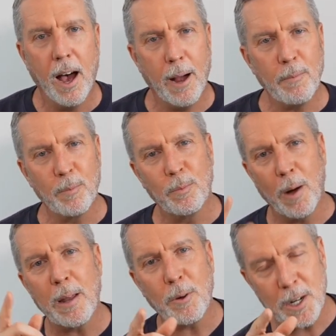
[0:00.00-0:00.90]
I'm,
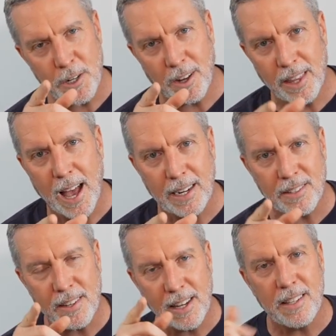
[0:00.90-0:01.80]
my question on that
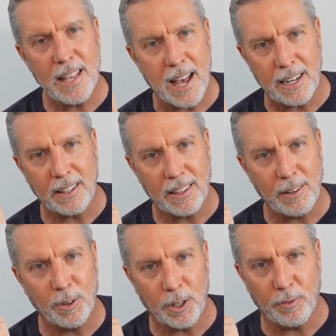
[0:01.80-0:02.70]
is, is that
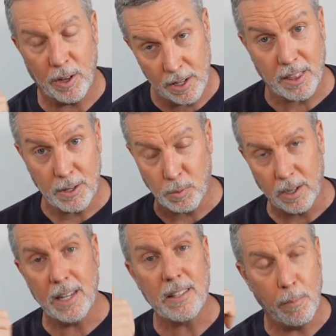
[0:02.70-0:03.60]
even going to fit? Not this
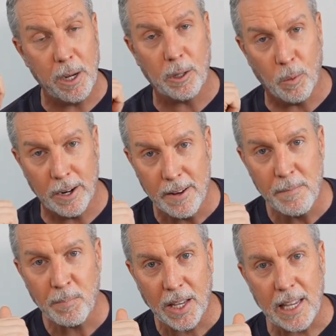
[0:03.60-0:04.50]
one. Is the bigger one
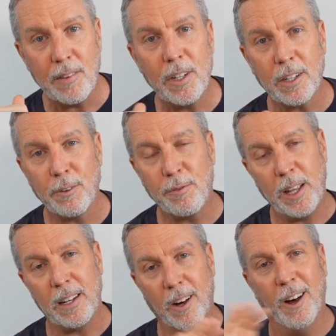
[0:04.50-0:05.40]
even going to
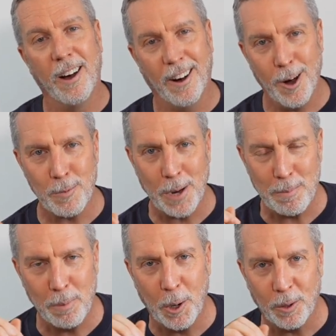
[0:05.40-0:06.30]
fit on
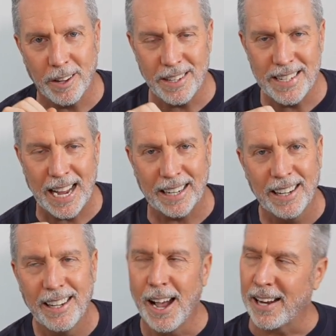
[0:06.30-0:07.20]
my boat on the deck?